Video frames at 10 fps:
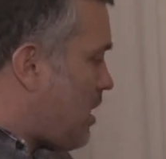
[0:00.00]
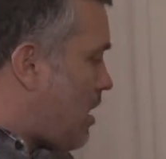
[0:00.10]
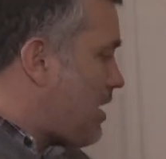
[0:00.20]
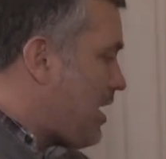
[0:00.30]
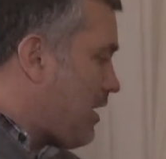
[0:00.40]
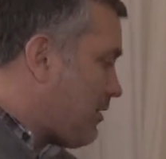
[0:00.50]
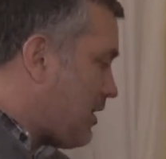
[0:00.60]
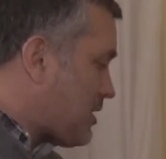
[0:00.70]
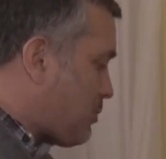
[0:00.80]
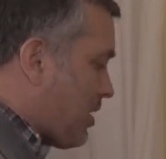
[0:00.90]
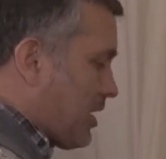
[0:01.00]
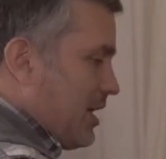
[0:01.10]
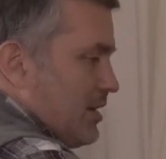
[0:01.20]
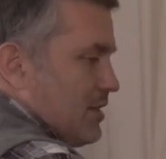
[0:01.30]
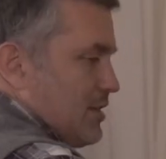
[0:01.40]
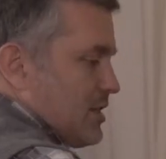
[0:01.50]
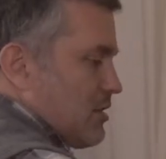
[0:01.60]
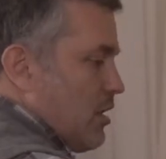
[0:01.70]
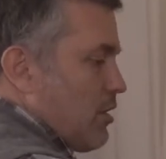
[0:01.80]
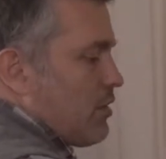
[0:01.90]
All right, let's plug it in.
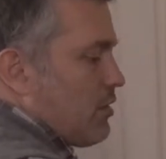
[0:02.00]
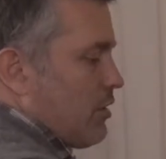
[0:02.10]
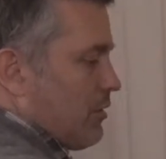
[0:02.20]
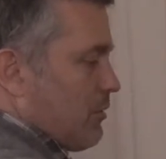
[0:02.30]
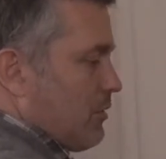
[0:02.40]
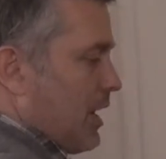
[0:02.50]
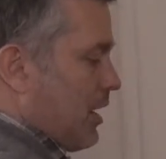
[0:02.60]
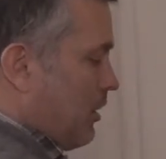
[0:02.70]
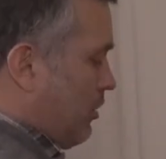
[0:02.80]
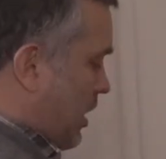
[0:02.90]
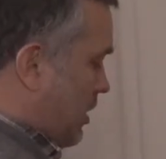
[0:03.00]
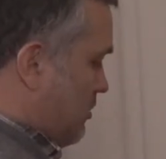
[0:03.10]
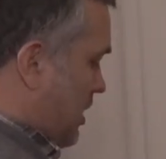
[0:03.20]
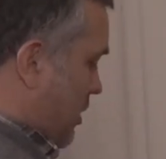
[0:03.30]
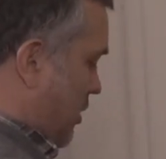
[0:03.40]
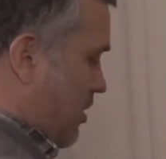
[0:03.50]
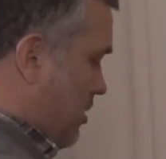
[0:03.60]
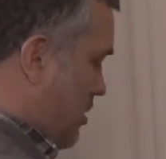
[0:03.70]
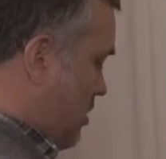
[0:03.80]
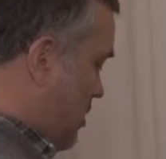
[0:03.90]
Oh, no. We got to look underneath.
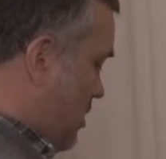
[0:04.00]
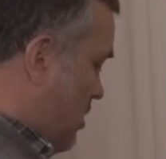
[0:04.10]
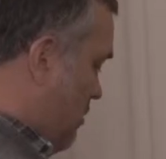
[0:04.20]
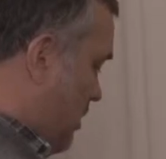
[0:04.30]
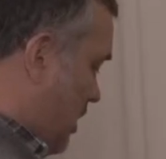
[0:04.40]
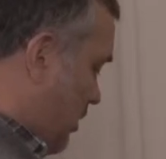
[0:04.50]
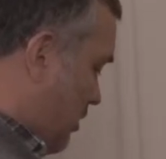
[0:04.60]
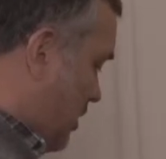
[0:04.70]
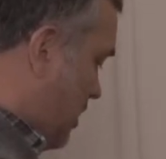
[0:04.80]
We got to look